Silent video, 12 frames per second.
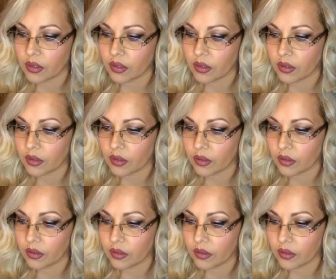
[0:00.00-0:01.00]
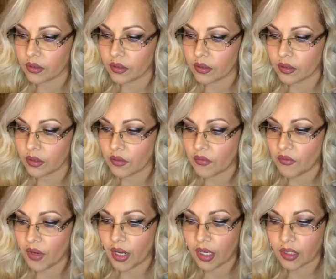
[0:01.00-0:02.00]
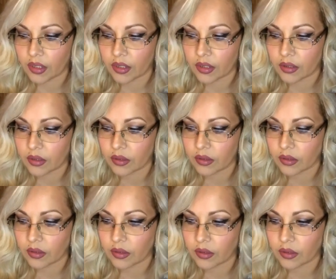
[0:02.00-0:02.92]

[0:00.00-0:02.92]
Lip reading: a fact, but I did hear that